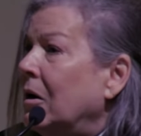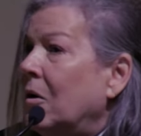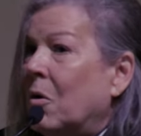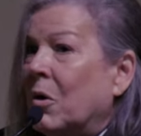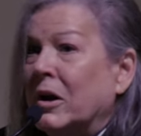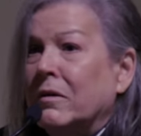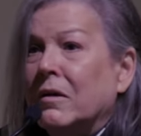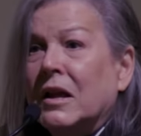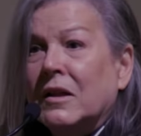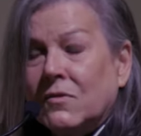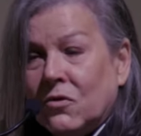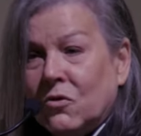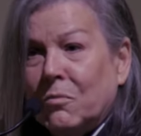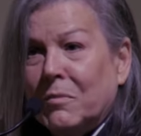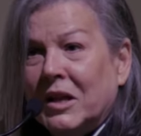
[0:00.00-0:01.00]
horn
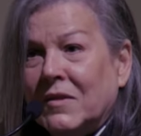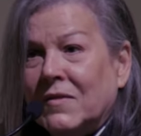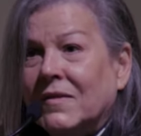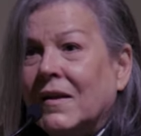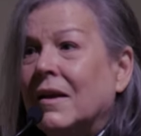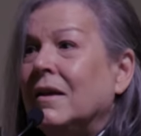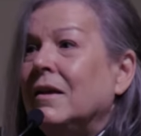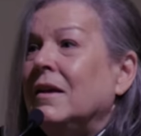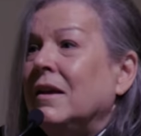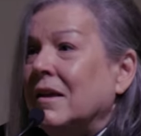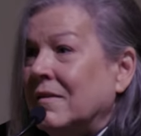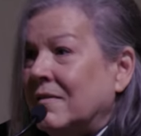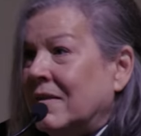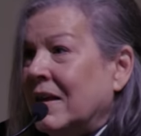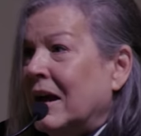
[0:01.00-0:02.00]
instruments
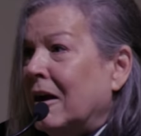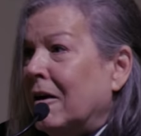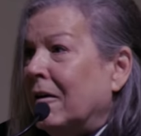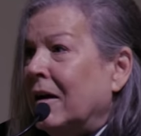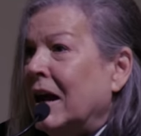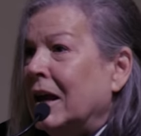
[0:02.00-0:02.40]
is there.